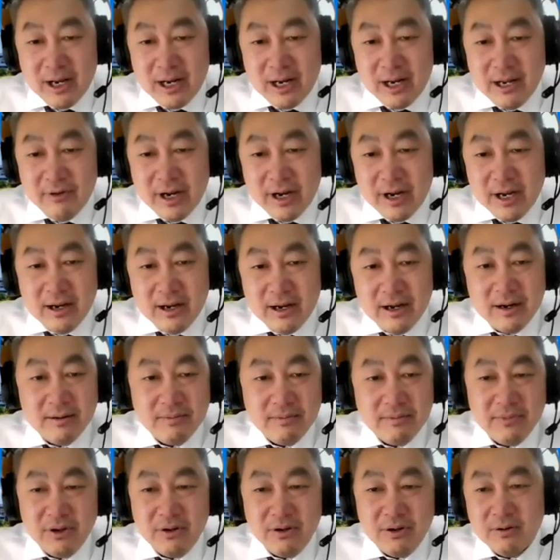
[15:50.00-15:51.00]
anyway.
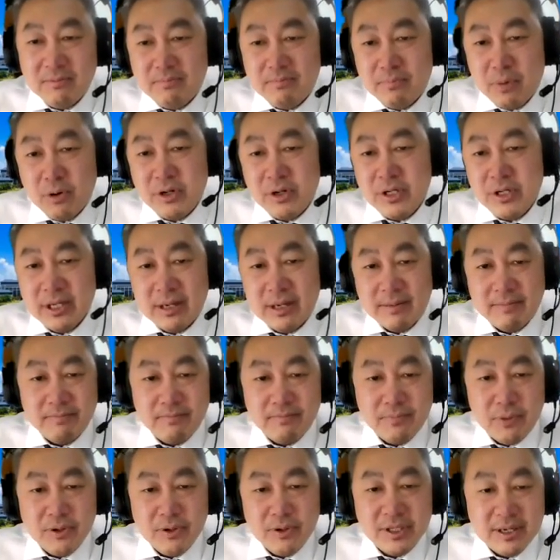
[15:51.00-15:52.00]
You know, books and
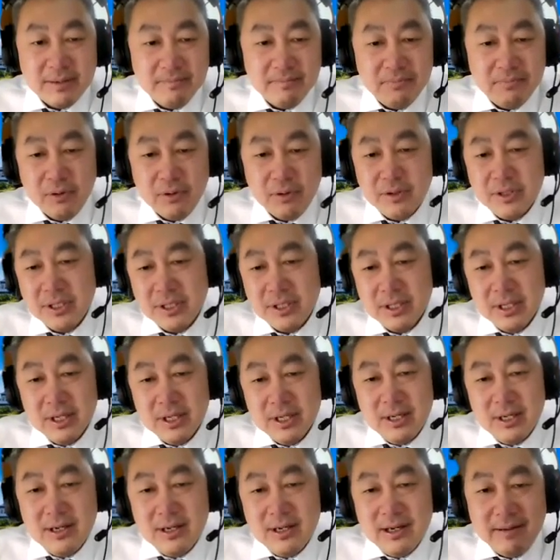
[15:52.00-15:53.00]
books and books
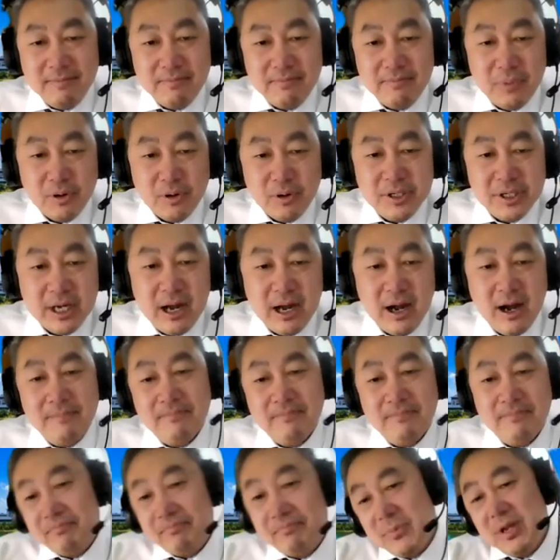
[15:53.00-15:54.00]
and books.
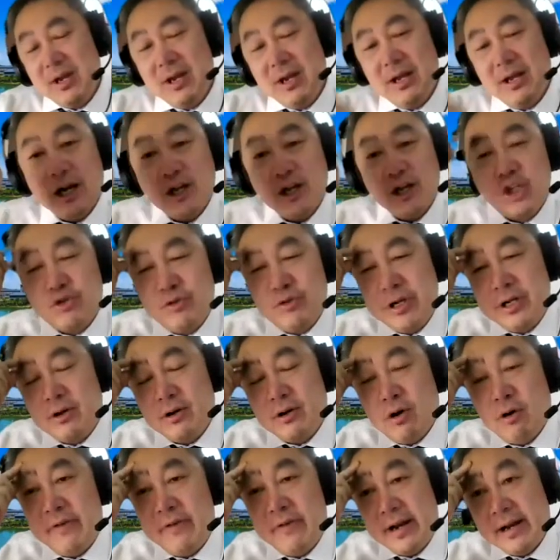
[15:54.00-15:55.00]
Now, during the
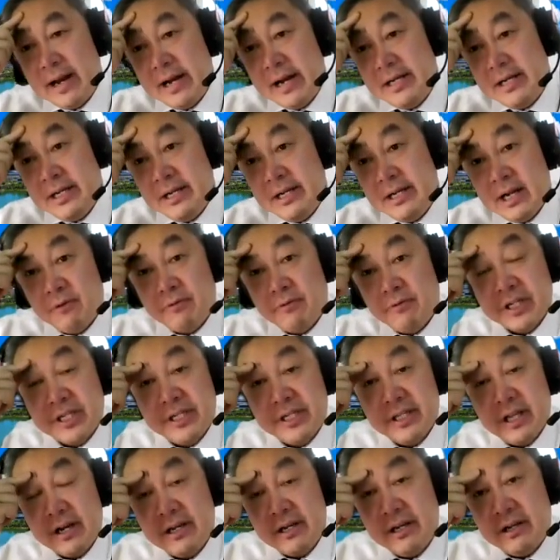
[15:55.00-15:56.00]
COVID-19, I was
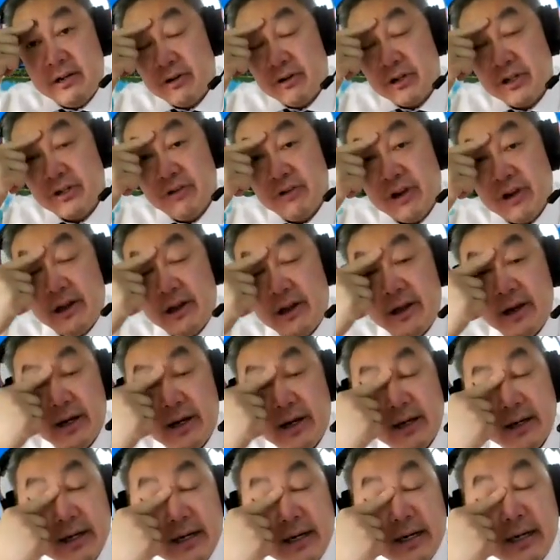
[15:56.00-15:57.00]
stuck in
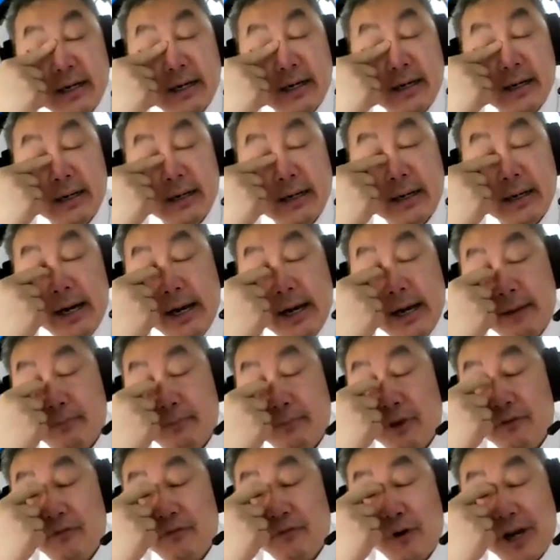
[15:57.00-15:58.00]
Australia. I am
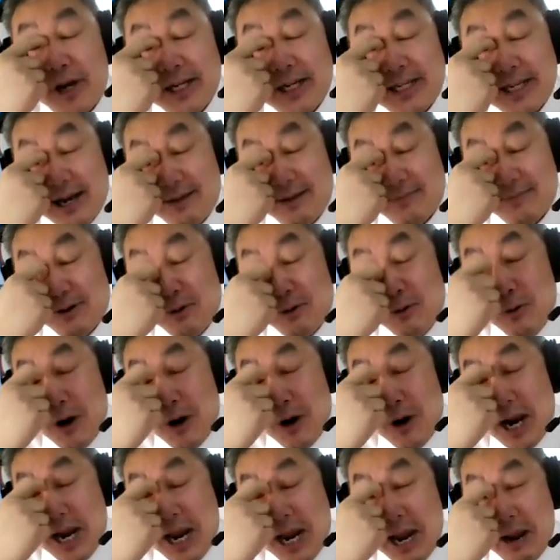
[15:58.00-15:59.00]
not forgetting about who
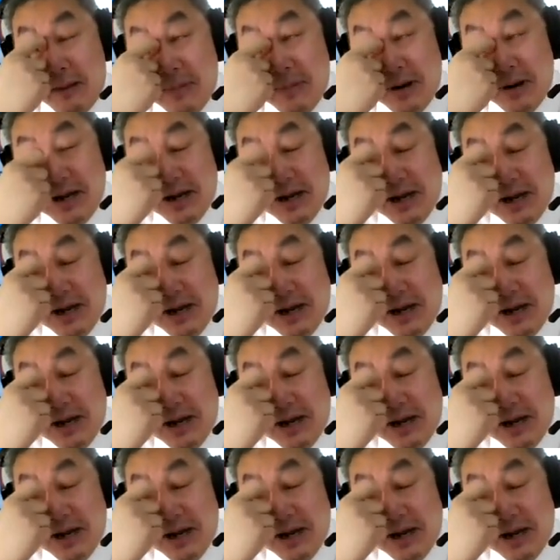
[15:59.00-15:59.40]
I am.